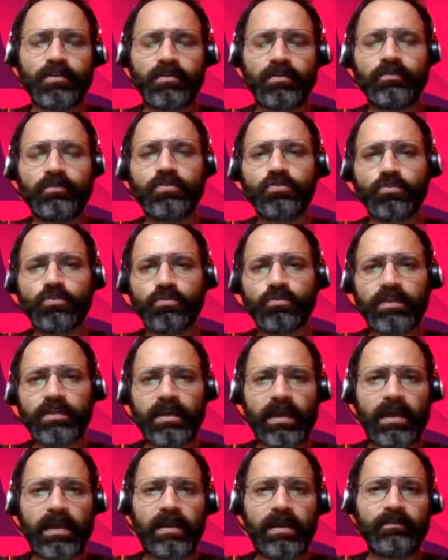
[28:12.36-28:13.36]
even though they
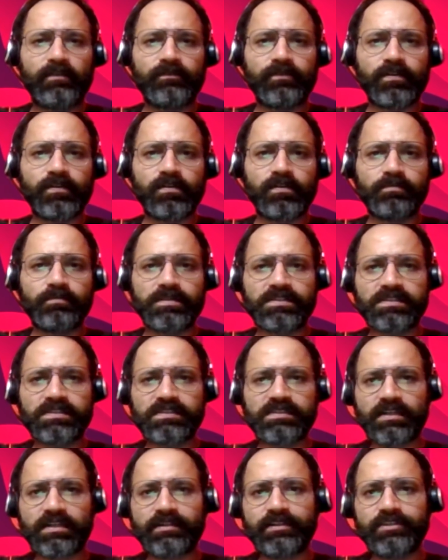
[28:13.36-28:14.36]
have
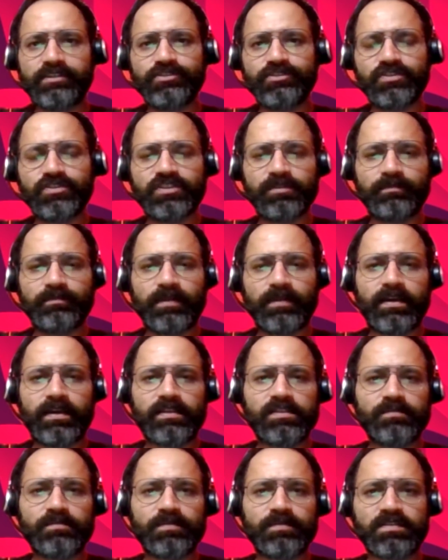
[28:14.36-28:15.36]
business contingency
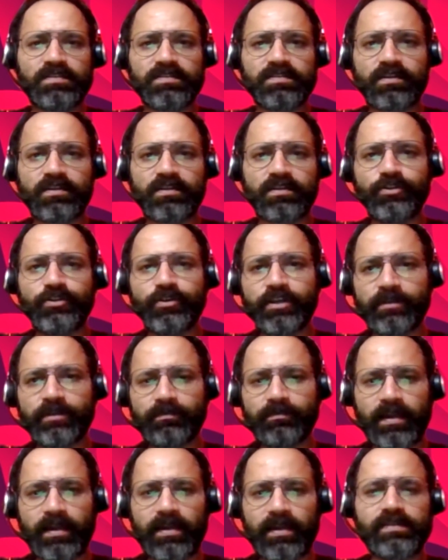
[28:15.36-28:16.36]
plans, business continuity
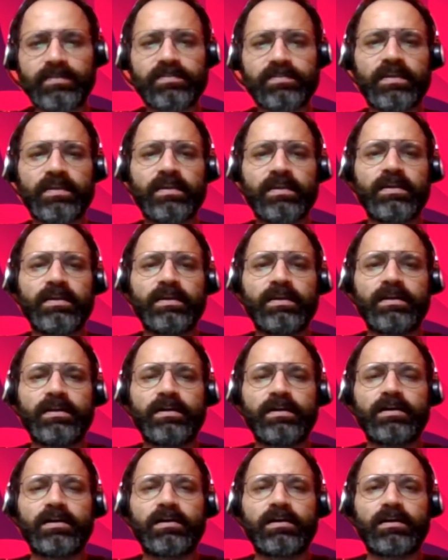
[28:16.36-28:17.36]
plans.
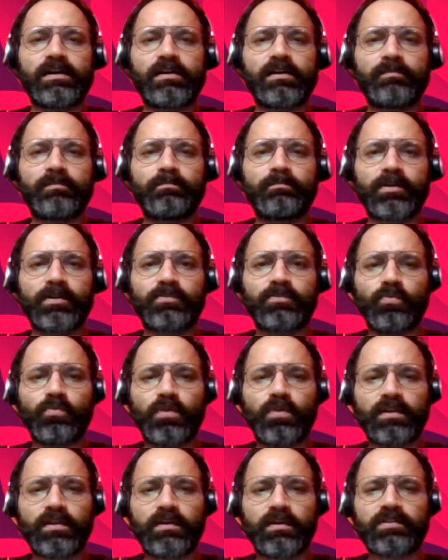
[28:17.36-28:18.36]
But
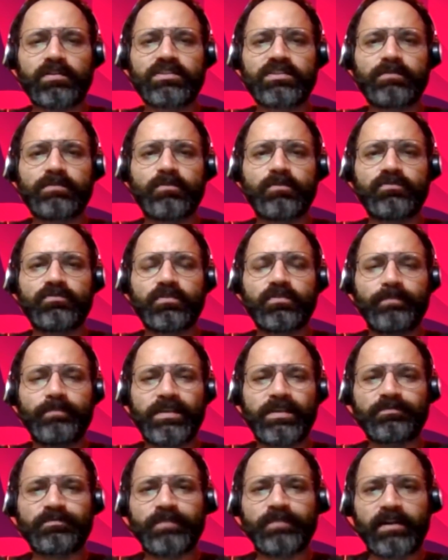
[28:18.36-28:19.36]
what are some of the
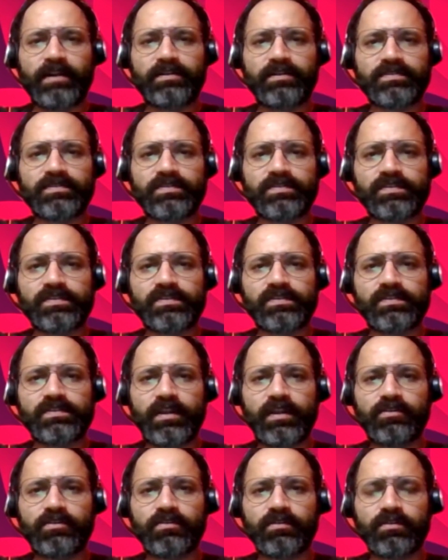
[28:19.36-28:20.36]
best practices
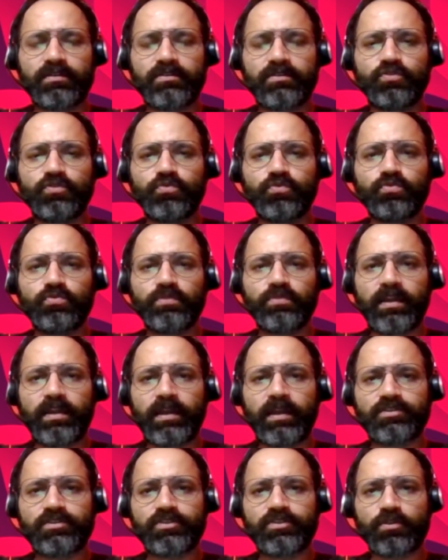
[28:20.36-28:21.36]
that you can
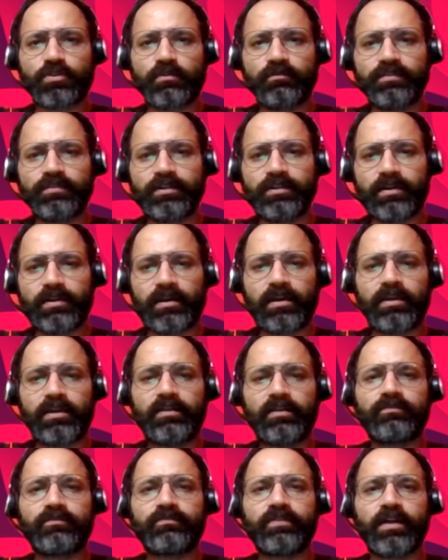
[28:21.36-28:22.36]
actually sort of
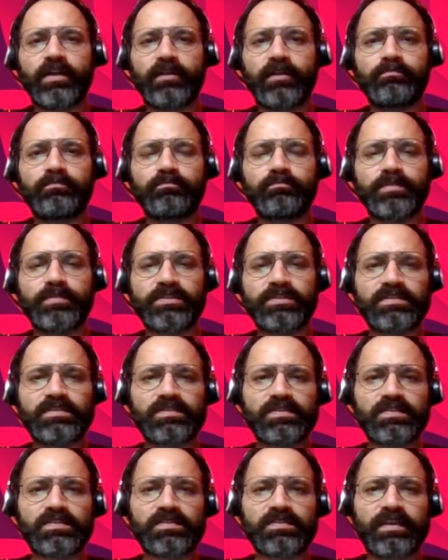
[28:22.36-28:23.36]
derive that
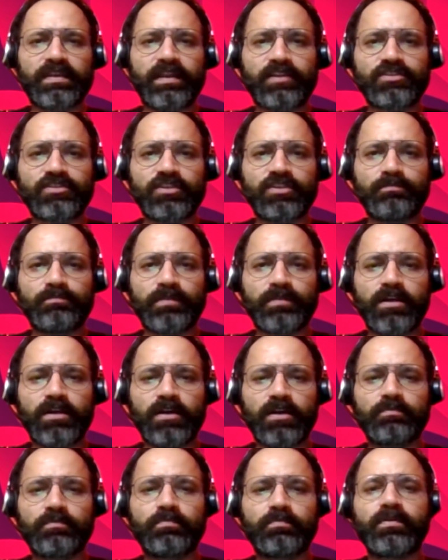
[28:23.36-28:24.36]
businesses can actually pick up,